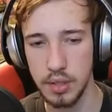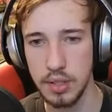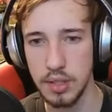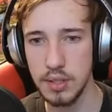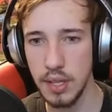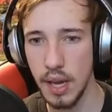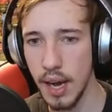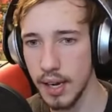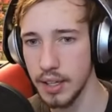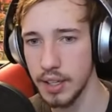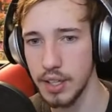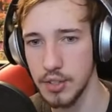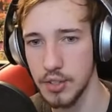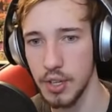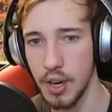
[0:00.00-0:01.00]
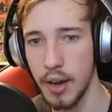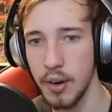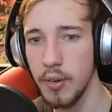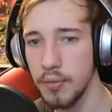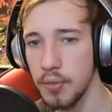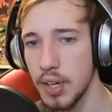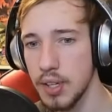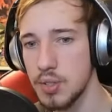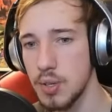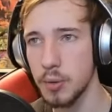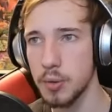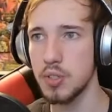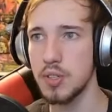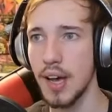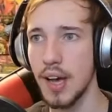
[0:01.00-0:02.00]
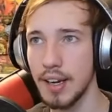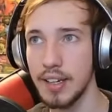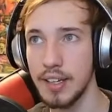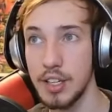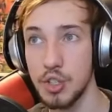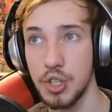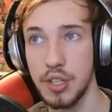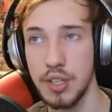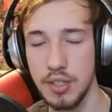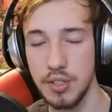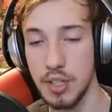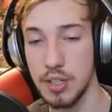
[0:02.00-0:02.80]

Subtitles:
Saga Edition. I don't know if you guys know what Saga Edition is.